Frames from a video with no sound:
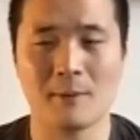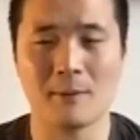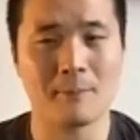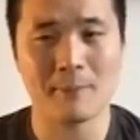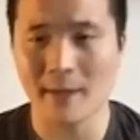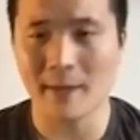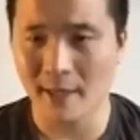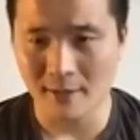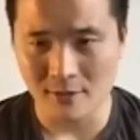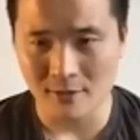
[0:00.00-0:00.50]

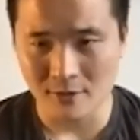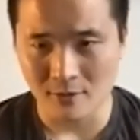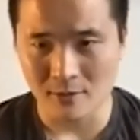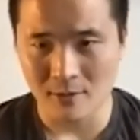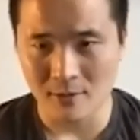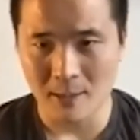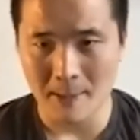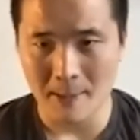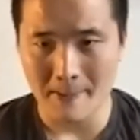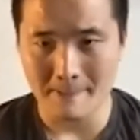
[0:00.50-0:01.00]

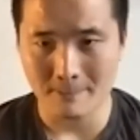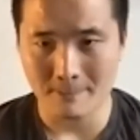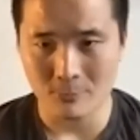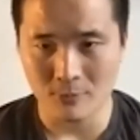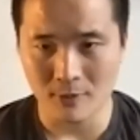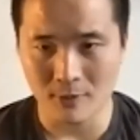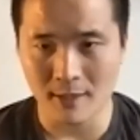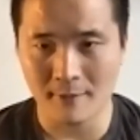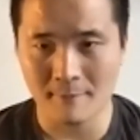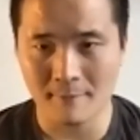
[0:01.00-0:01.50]
painter,
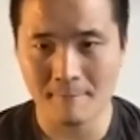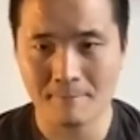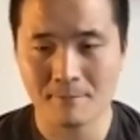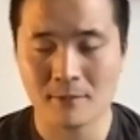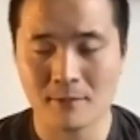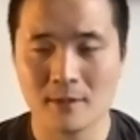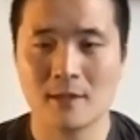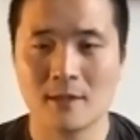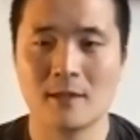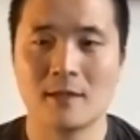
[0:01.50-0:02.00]
right?
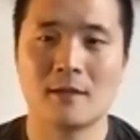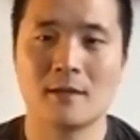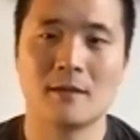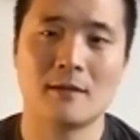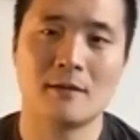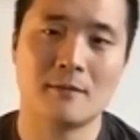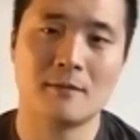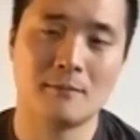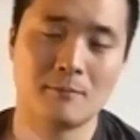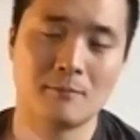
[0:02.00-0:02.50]

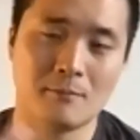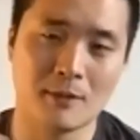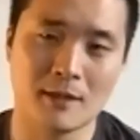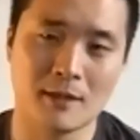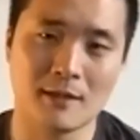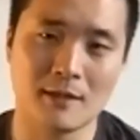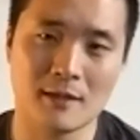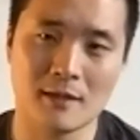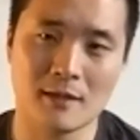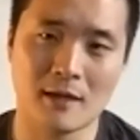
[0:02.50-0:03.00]

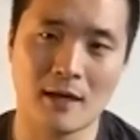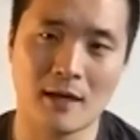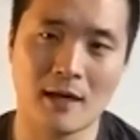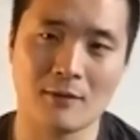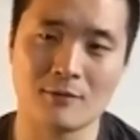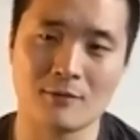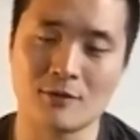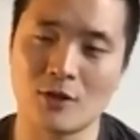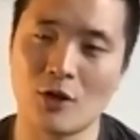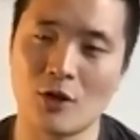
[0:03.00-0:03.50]
But I
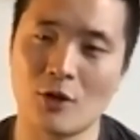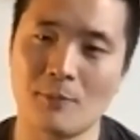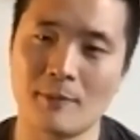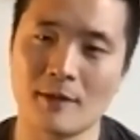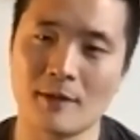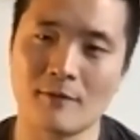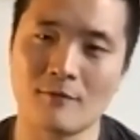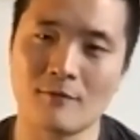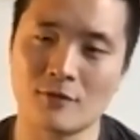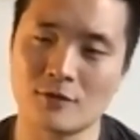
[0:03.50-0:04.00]
was
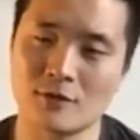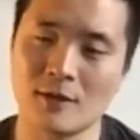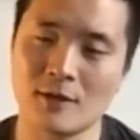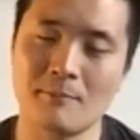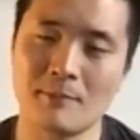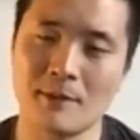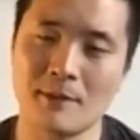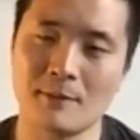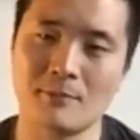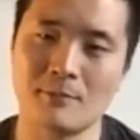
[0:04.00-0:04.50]
hoping for
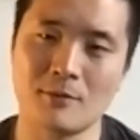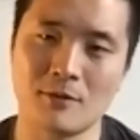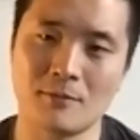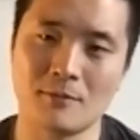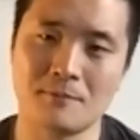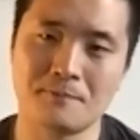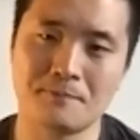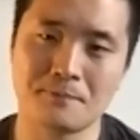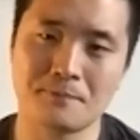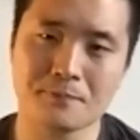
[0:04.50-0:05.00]
some people,
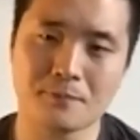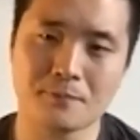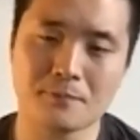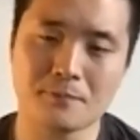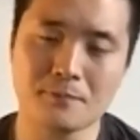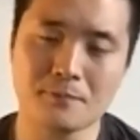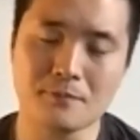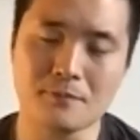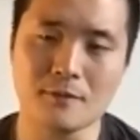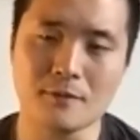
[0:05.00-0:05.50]

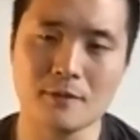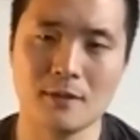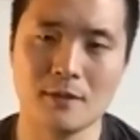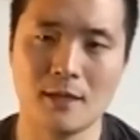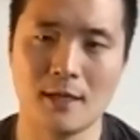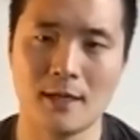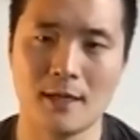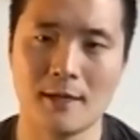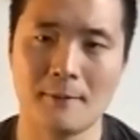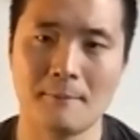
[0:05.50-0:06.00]

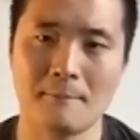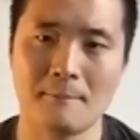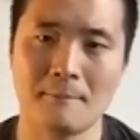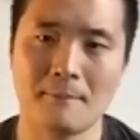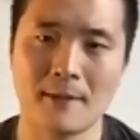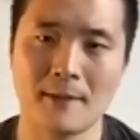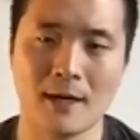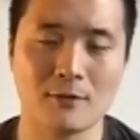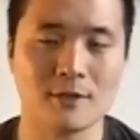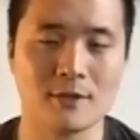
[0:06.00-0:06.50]
I
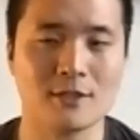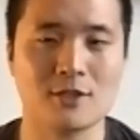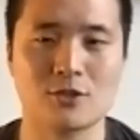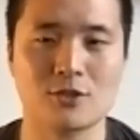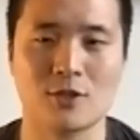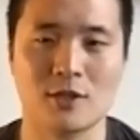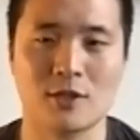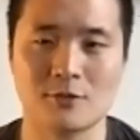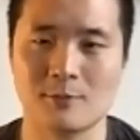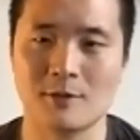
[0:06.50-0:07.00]
was actually
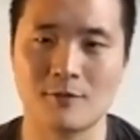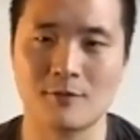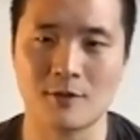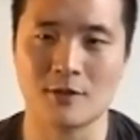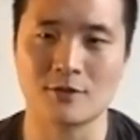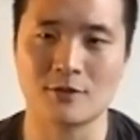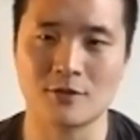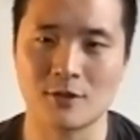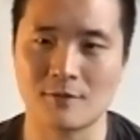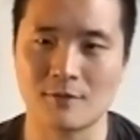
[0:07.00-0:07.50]
trying to speak for
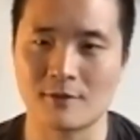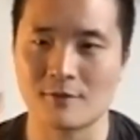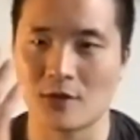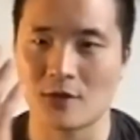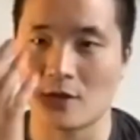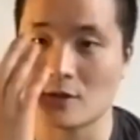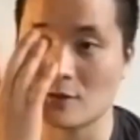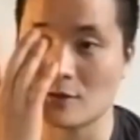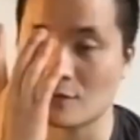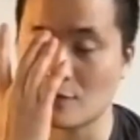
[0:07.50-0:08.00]
conservative
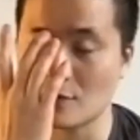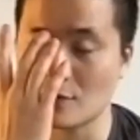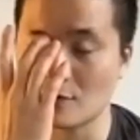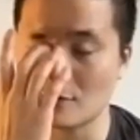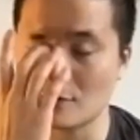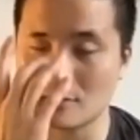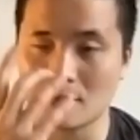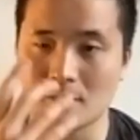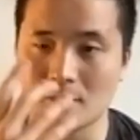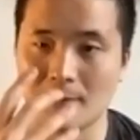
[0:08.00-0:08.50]
artists first,